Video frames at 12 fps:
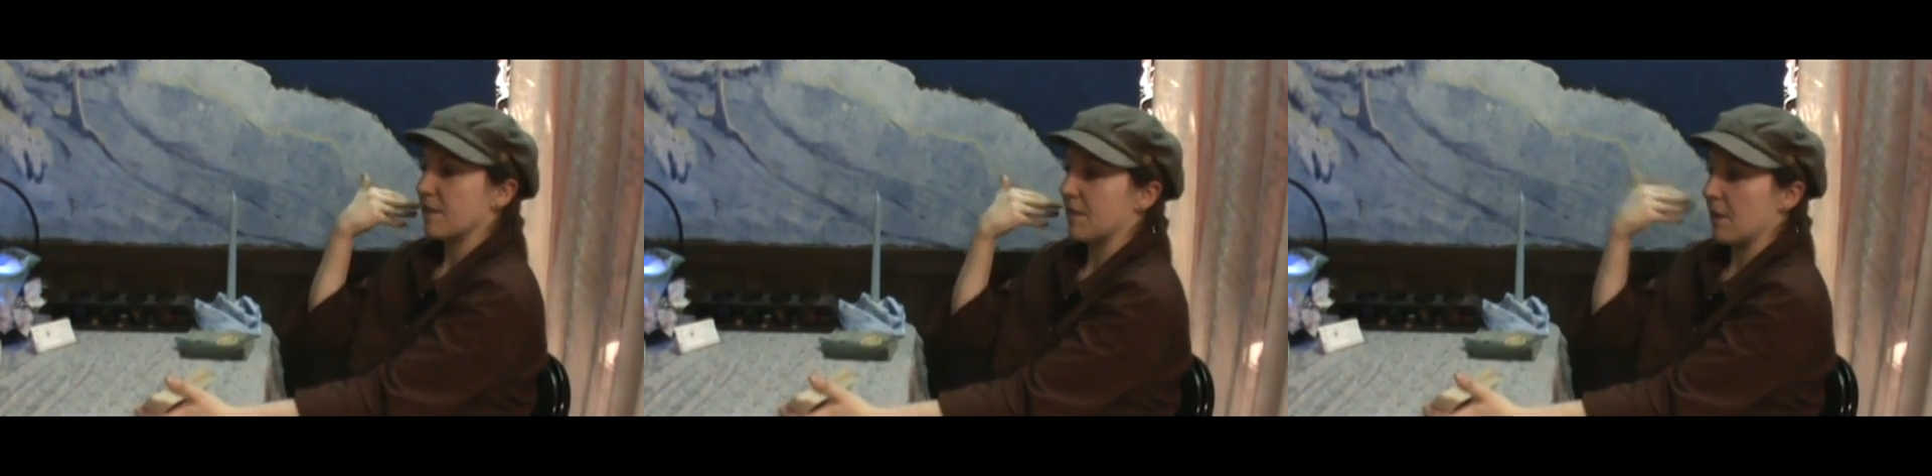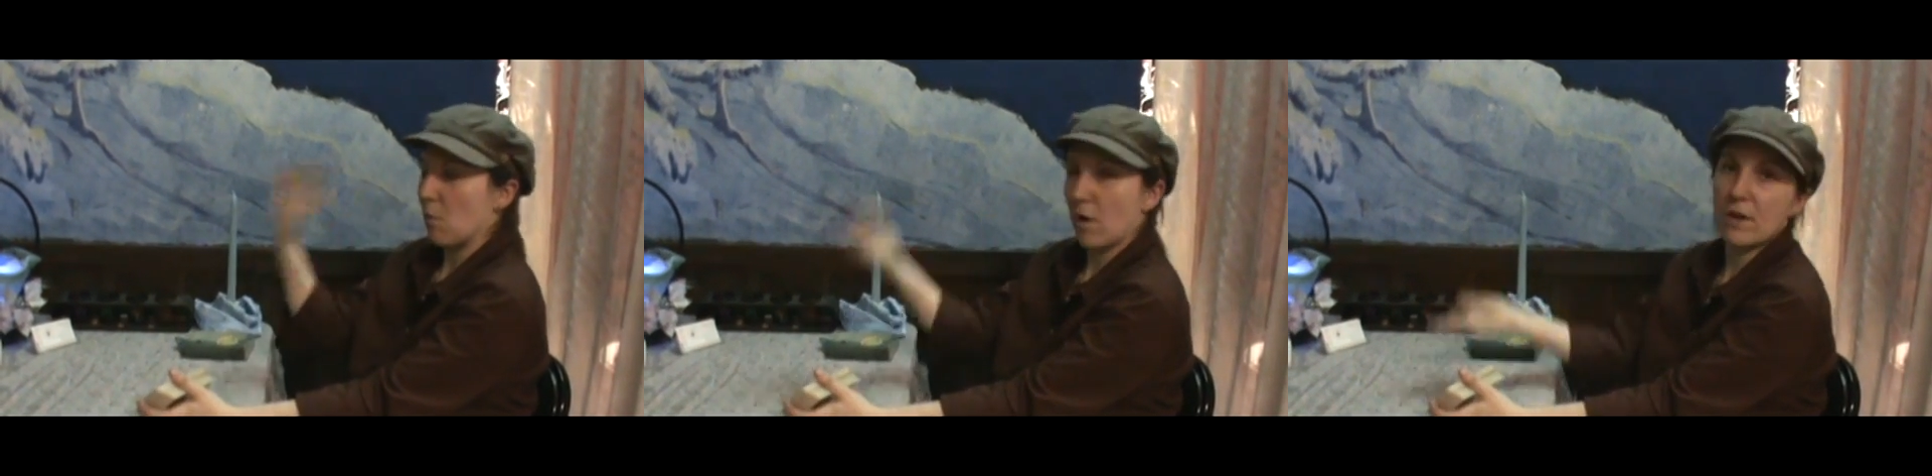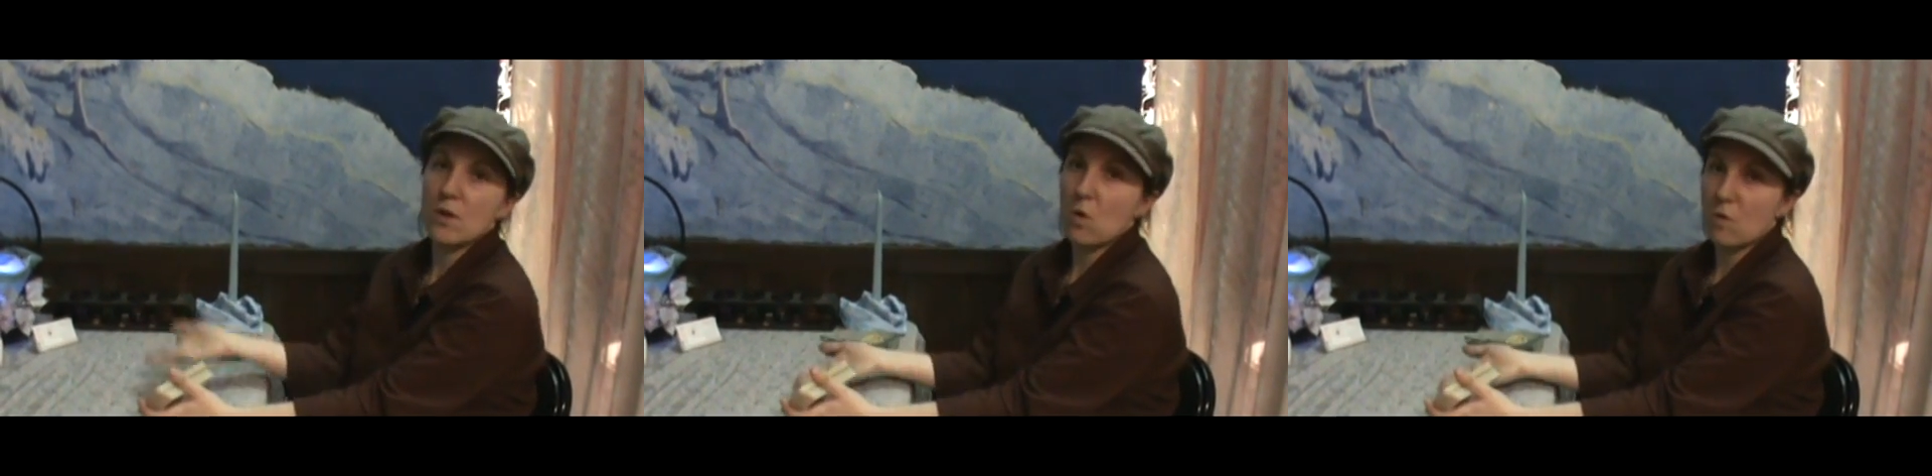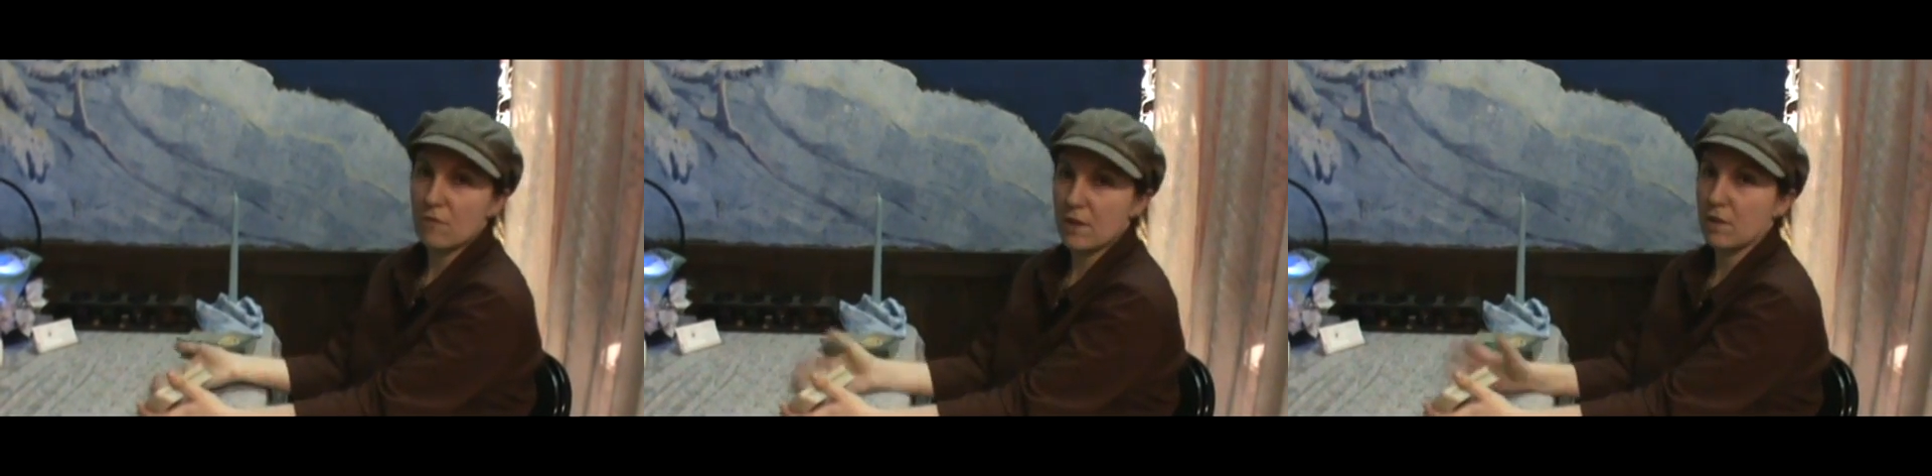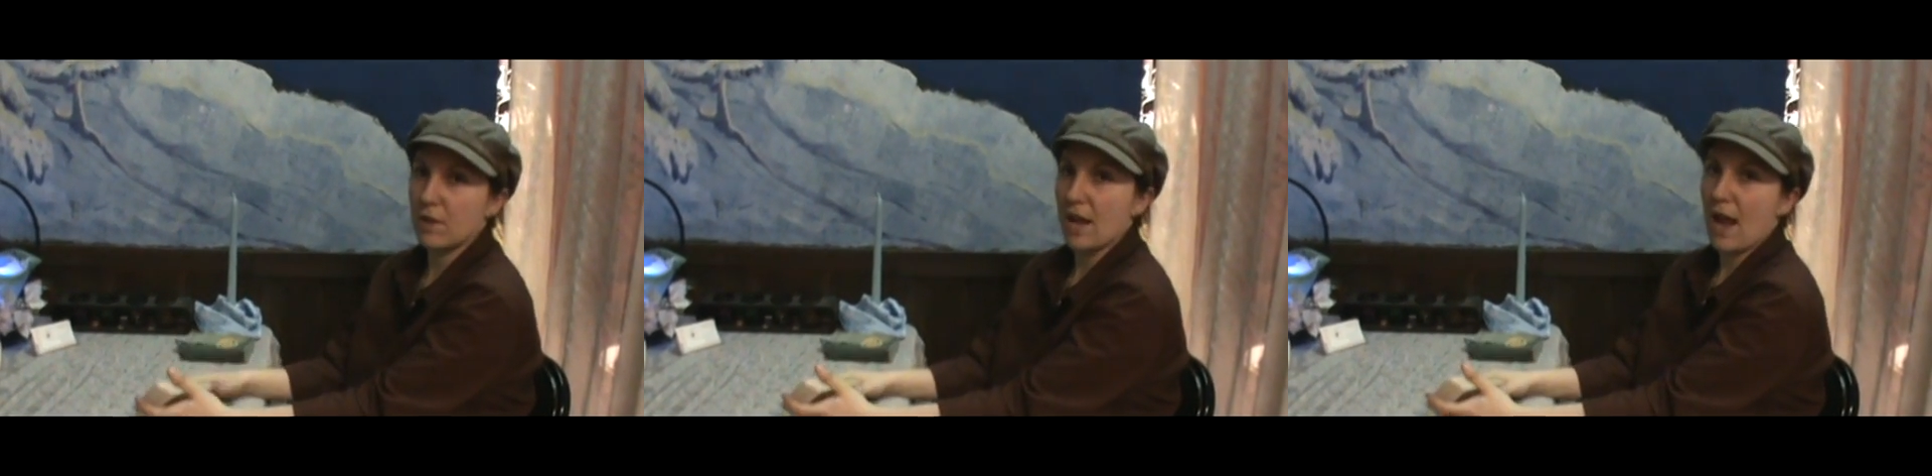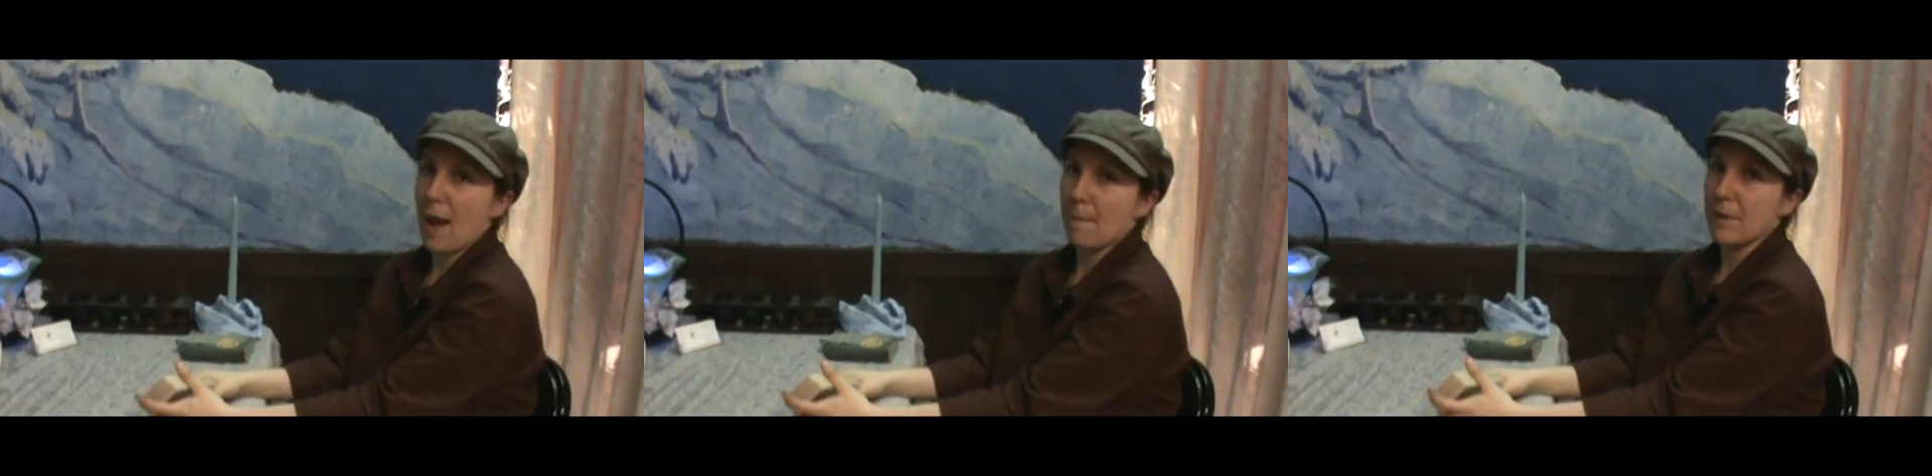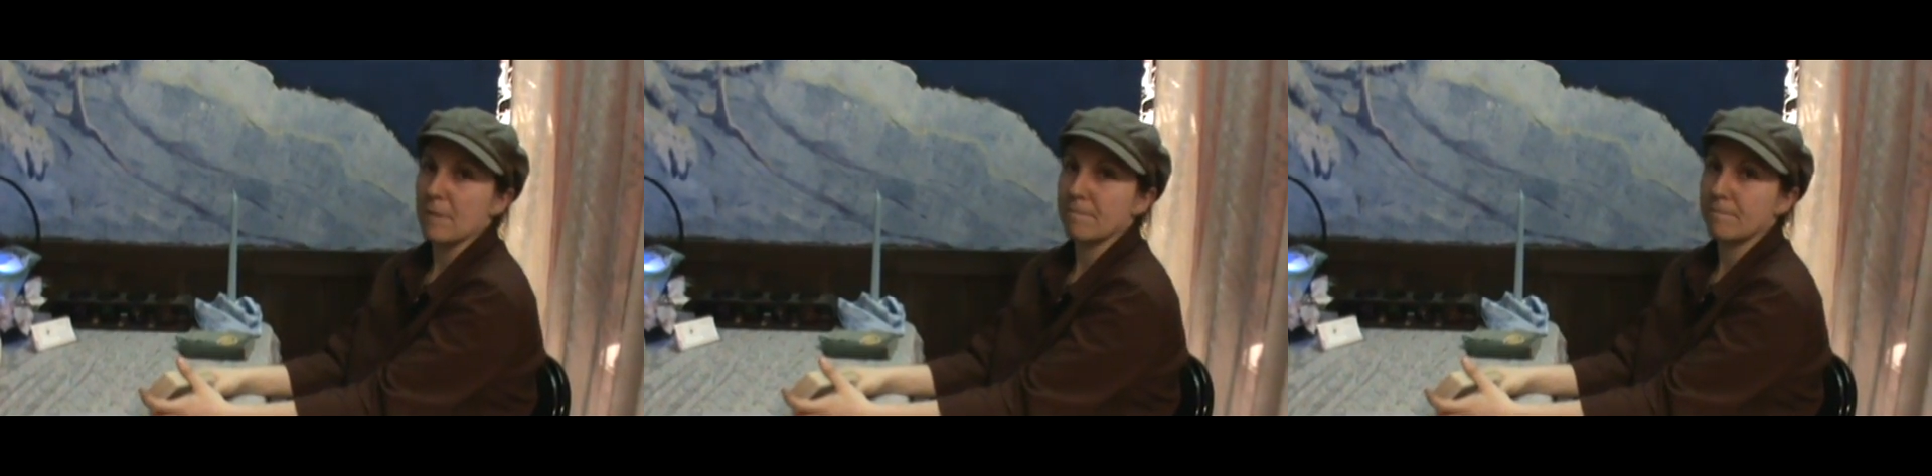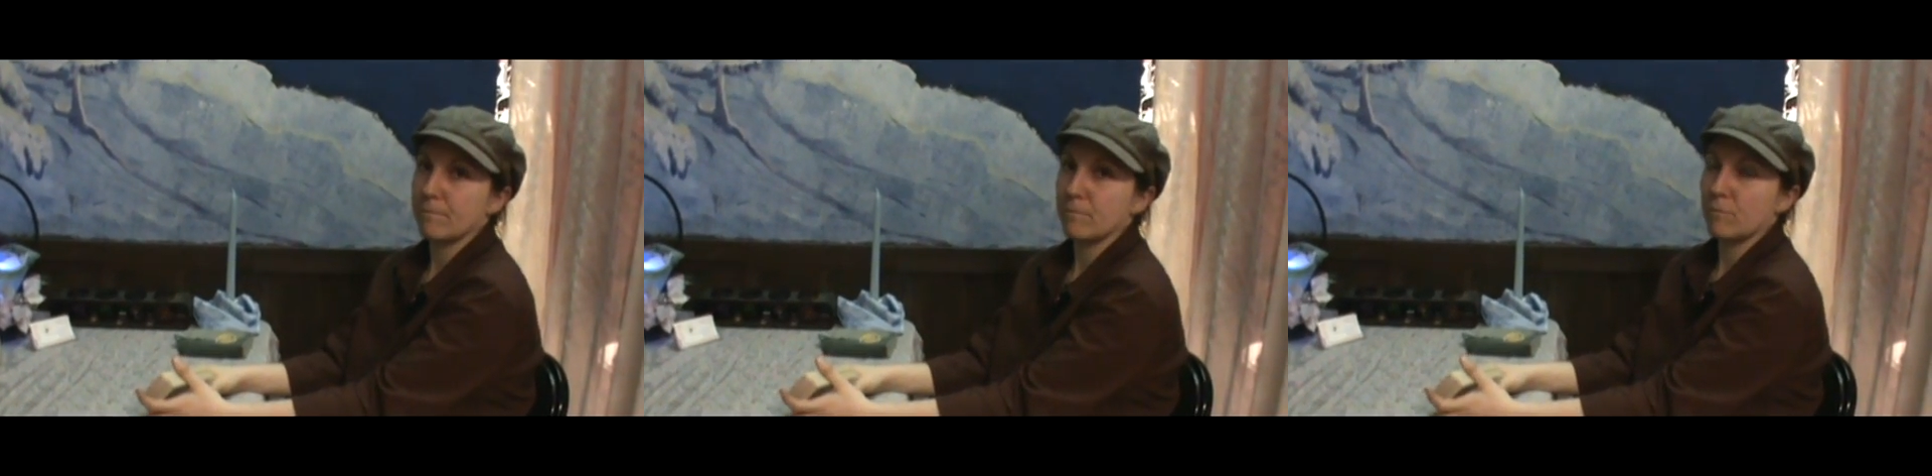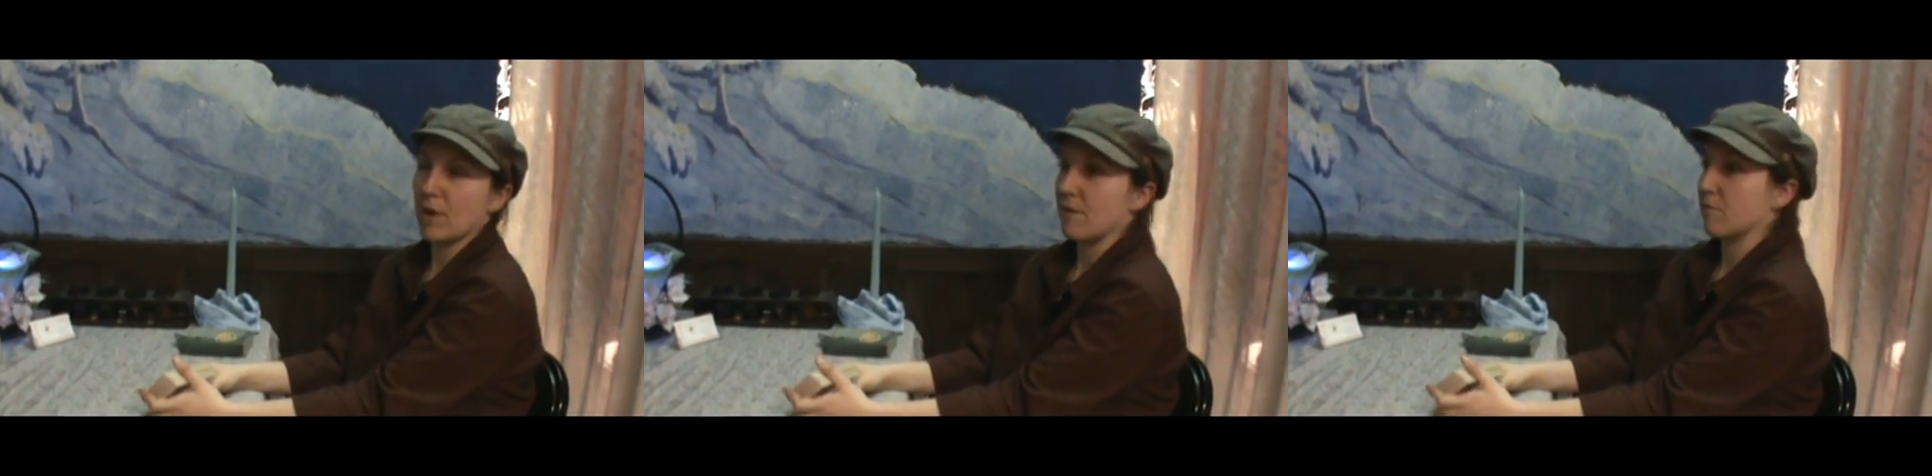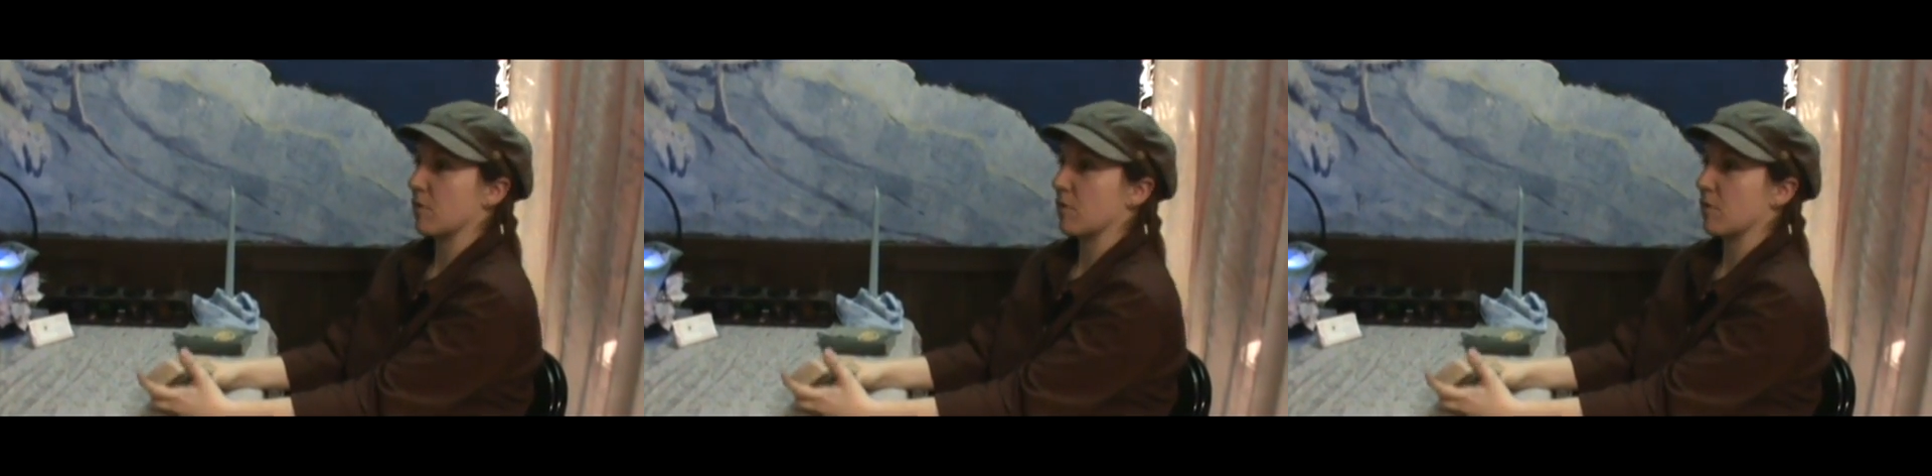they want to know if it's going to happen, right?